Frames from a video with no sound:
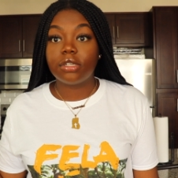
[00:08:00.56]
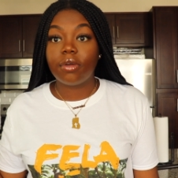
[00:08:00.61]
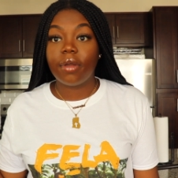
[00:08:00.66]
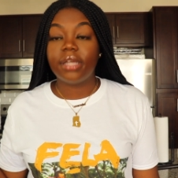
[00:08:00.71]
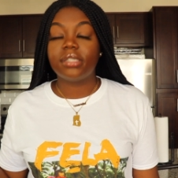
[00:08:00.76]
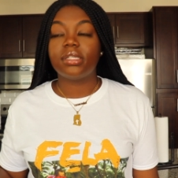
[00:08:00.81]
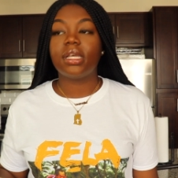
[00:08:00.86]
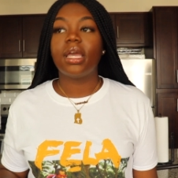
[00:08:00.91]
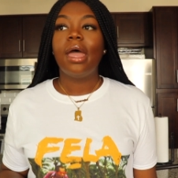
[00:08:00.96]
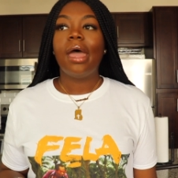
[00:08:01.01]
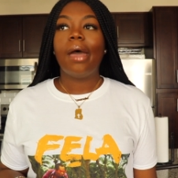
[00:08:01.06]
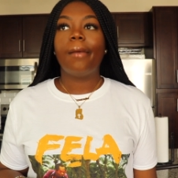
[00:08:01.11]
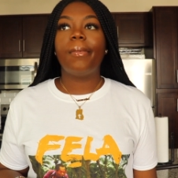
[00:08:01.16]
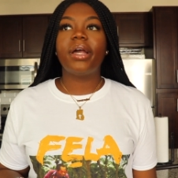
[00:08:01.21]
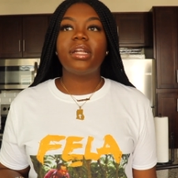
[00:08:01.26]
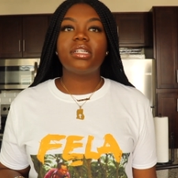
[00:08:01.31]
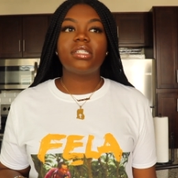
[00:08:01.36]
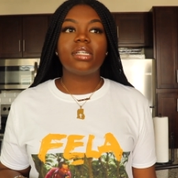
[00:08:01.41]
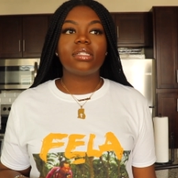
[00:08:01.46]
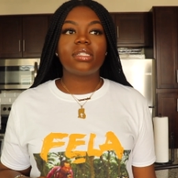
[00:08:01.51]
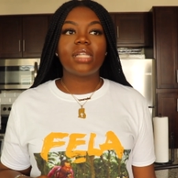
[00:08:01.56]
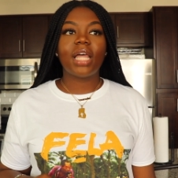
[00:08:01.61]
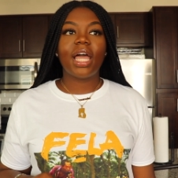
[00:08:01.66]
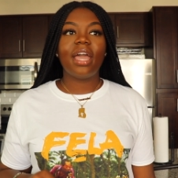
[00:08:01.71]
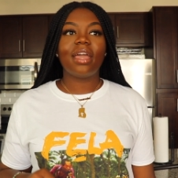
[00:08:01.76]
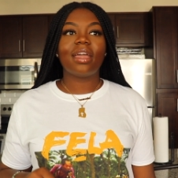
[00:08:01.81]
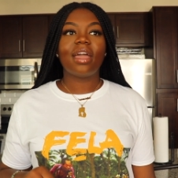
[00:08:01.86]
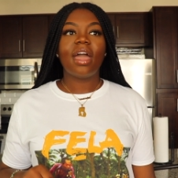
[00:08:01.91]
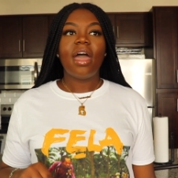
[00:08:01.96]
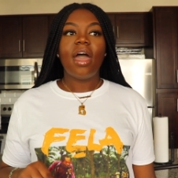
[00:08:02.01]
crazy but it's just
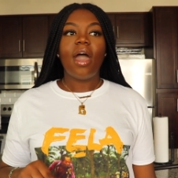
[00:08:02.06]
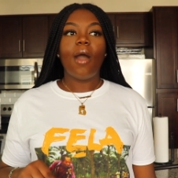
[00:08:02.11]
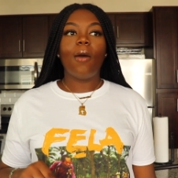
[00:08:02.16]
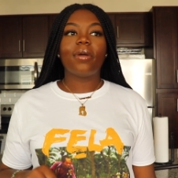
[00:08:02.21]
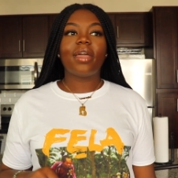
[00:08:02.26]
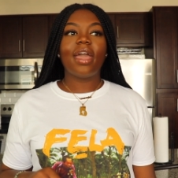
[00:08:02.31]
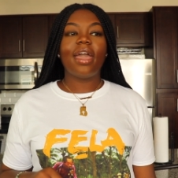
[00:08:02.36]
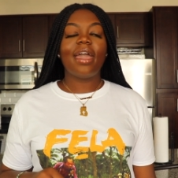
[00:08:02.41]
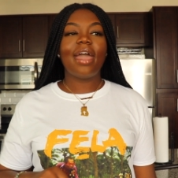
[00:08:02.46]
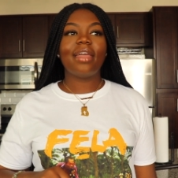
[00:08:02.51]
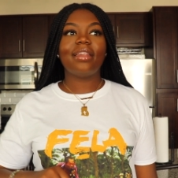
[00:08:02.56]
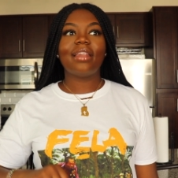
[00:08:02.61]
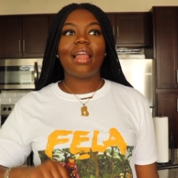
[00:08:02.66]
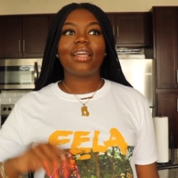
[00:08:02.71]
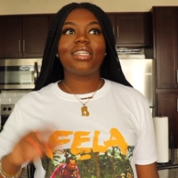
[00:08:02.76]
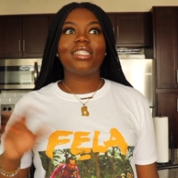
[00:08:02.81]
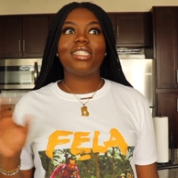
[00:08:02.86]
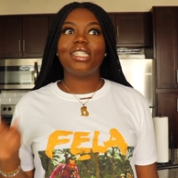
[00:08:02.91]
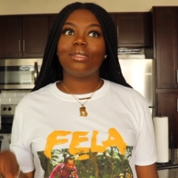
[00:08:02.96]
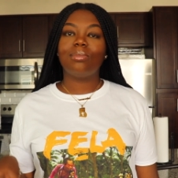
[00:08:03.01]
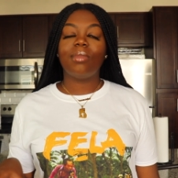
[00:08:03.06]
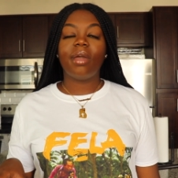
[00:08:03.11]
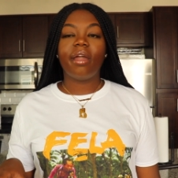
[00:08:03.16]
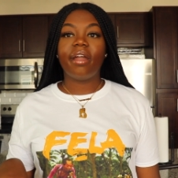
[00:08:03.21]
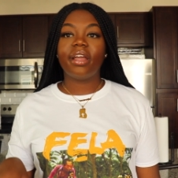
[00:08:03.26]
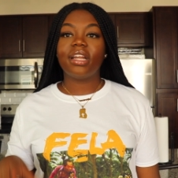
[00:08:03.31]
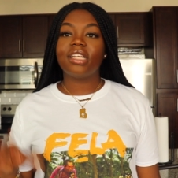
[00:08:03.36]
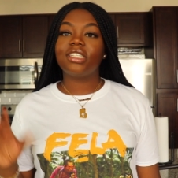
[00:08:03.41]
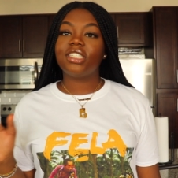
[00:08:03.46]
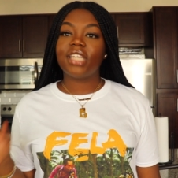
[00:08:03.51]
like okay and like she's
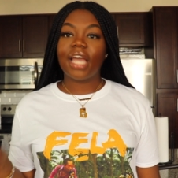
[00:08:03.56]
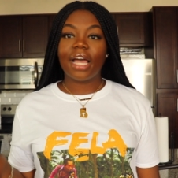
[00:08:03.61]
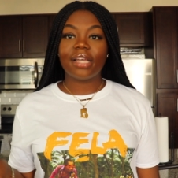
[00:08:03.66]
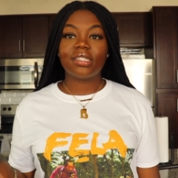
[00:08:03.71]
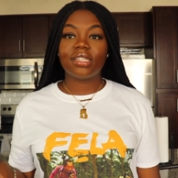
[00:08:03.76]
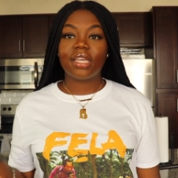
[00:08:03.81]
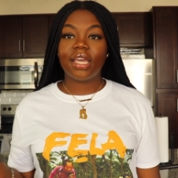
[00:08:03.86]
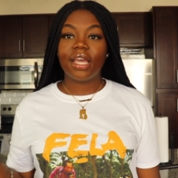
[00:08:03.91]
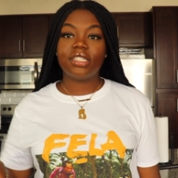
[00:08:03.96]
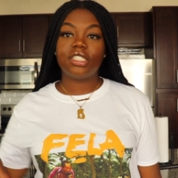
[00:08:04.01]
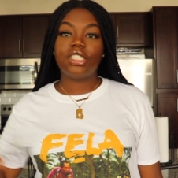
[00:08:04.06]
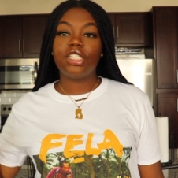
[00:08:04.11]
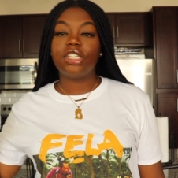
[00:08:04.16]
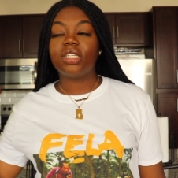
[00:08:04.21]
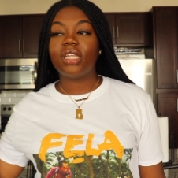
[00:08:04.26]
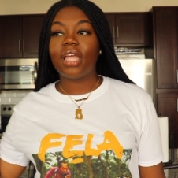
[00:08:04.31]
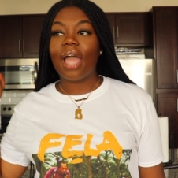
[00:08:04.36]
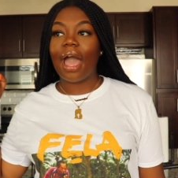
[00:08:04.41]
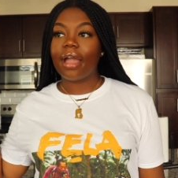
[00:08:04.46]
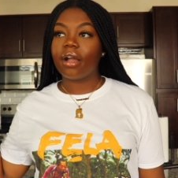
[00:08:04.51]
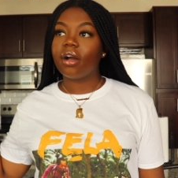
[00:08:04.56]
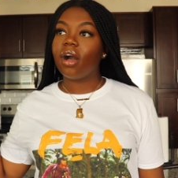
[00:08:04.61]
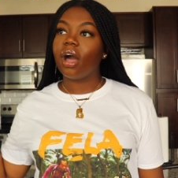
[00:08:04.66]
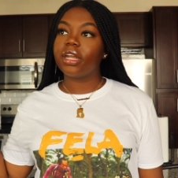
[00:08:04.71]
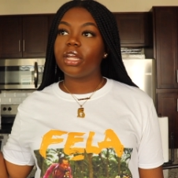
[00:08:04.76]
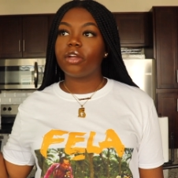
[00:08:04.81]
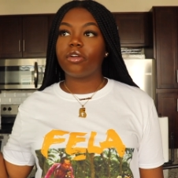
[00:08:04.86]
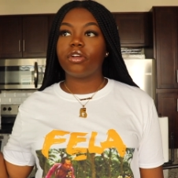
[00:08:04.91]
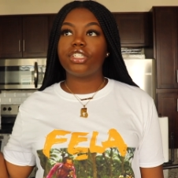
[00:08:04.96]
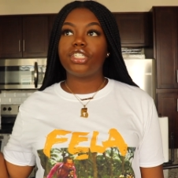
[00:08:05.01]
married and she has as kid she's the
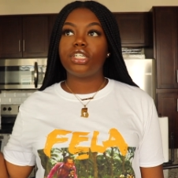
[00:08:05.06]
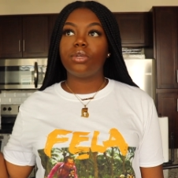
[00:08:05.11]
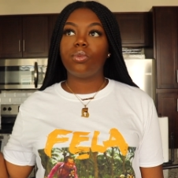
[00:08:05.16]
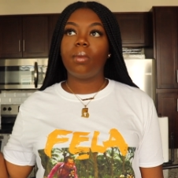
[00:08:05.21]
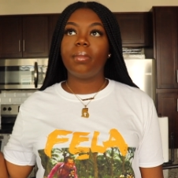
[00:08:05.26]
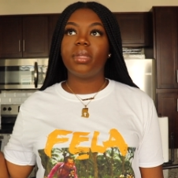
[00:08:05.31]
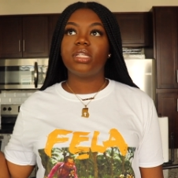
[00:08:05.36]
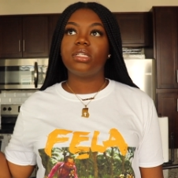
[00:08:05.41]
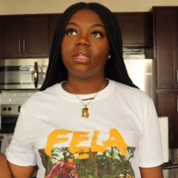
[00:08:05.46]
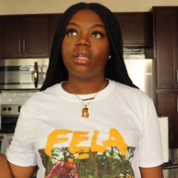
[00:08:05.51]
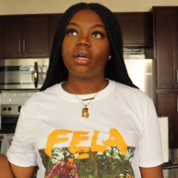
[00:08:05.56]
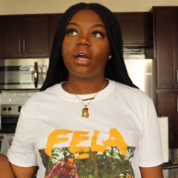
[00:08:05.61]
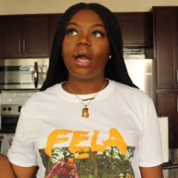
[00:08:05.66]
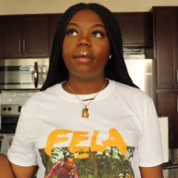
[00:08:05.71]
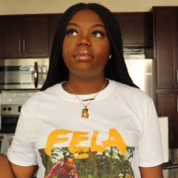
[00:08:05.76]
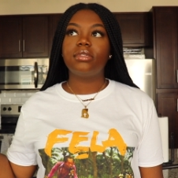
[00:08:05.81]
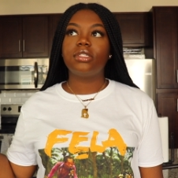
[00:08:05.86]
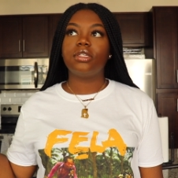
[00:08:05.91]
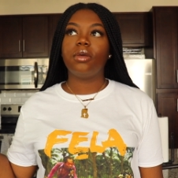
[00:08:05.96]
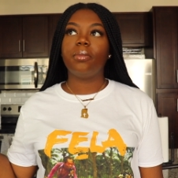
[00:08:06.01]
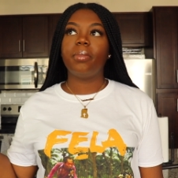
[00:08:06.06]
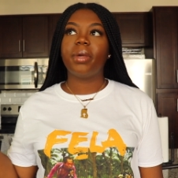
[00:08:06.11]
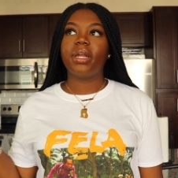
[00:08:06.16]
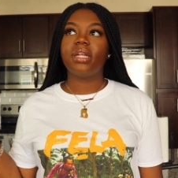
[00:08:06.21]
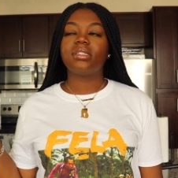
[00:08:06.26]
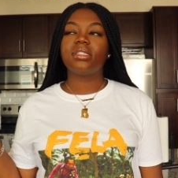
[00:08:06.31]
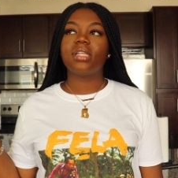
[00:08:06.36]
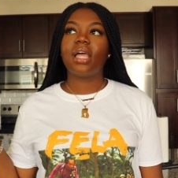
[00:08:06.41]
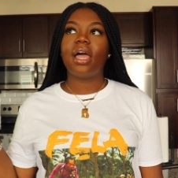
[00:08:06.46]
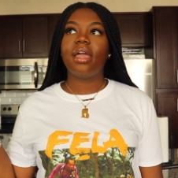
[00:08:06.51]
iconic Christian woman to look up to but
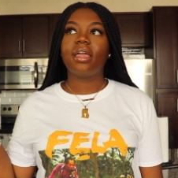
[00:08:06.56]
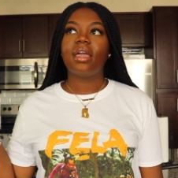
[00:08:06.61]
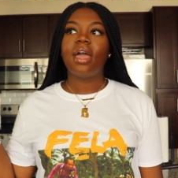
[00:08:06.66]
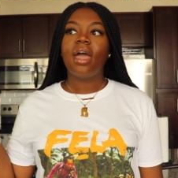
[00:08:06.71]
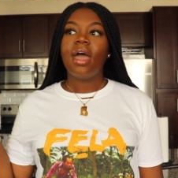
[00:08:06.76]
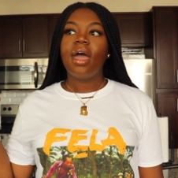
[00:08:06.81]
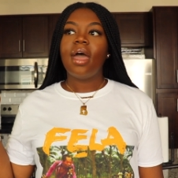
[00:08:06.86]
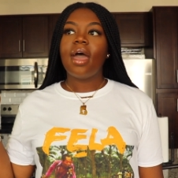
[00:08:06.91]
it's like